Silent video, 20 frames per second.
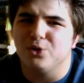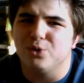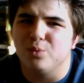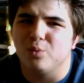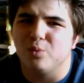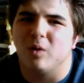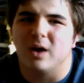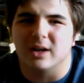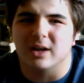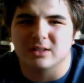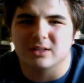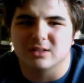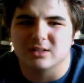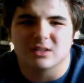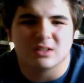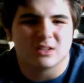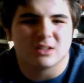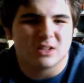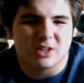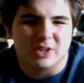all you
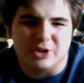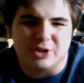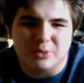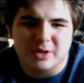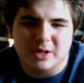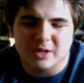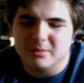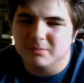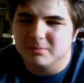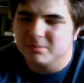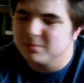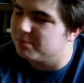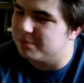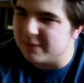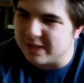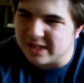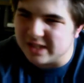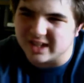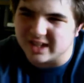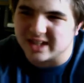want. You can
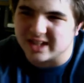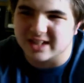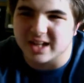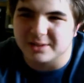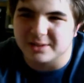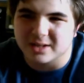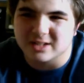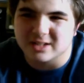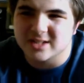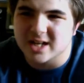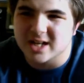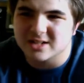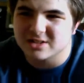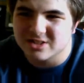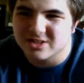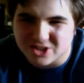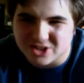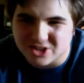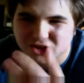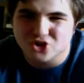be like that because
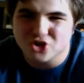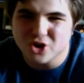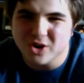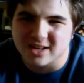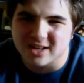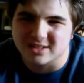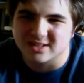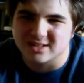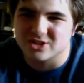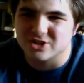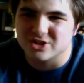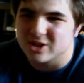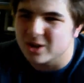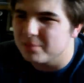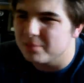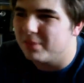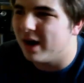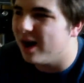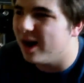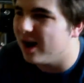that's your choice.
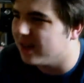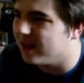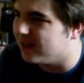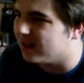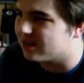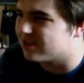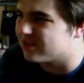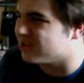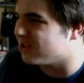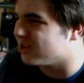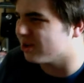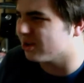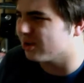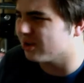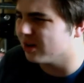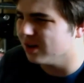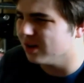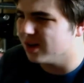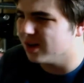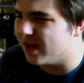It's your body. It's
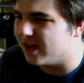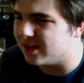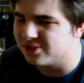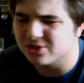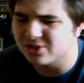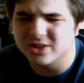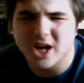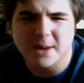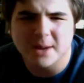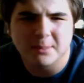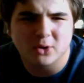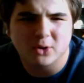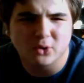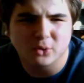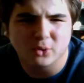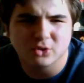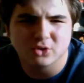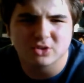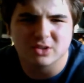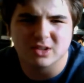your
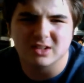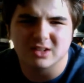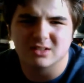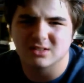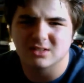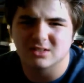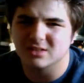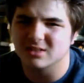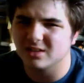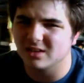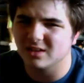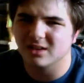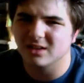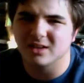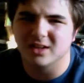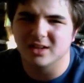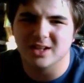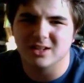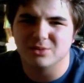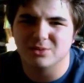chemicals. It's
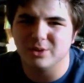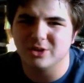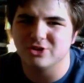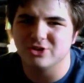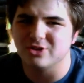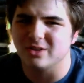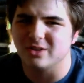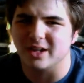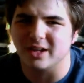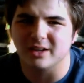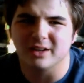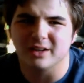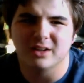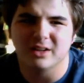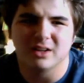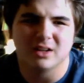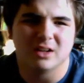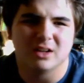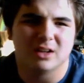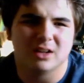what you think.
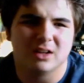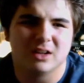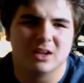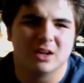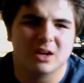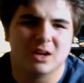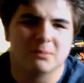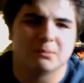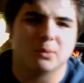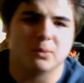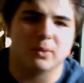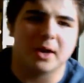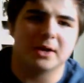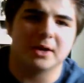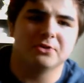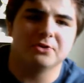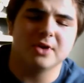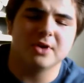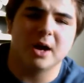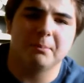But
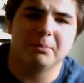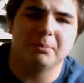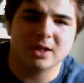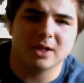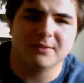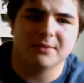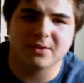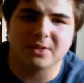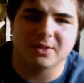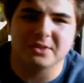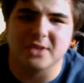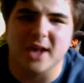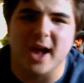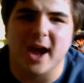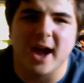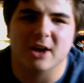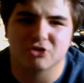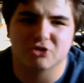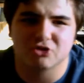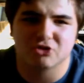what I do not believe are
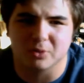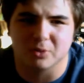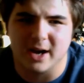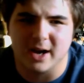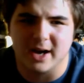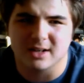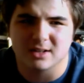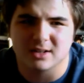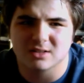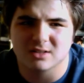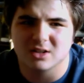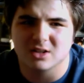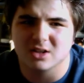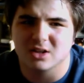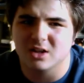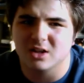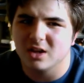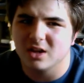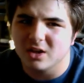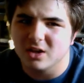these extra rights.